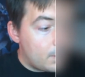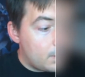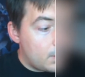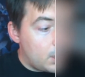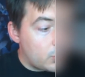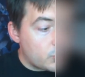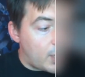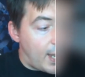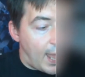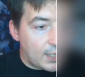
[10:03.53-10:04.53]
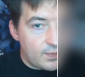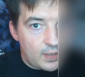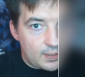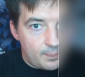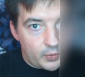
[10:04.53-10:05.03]
you know, try to
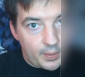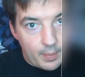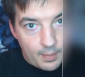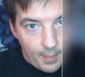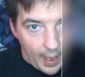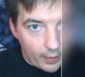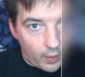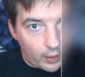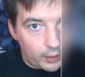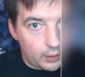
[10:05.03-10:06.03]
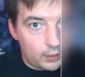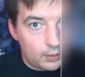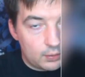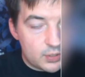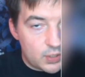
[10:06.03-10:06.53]
activate them, put them in the back arc
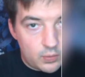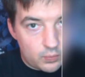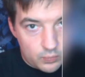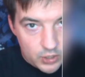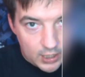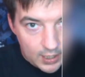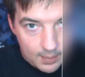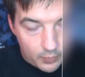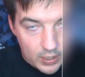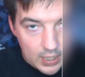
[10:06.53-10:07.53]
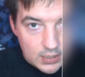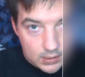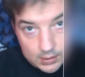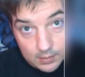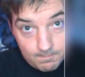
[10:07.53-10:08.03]
so she can hit pretty
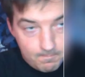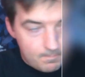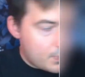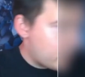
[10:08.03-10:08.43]
easily, and there